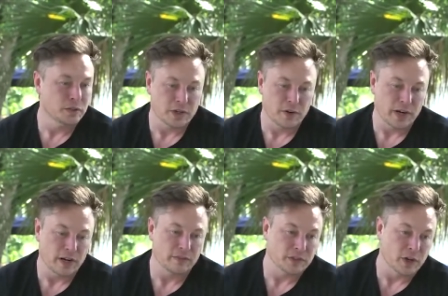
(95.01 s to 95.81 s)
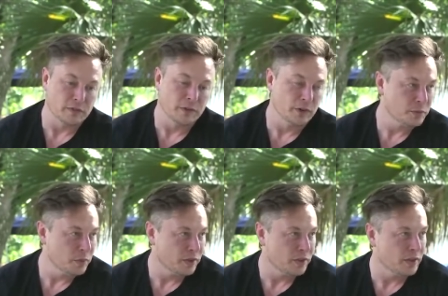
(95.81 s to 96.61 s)
to generate, starting
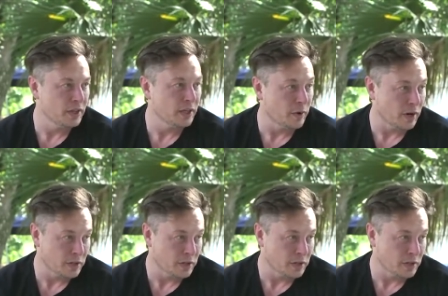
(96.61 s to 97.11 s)
first with liquid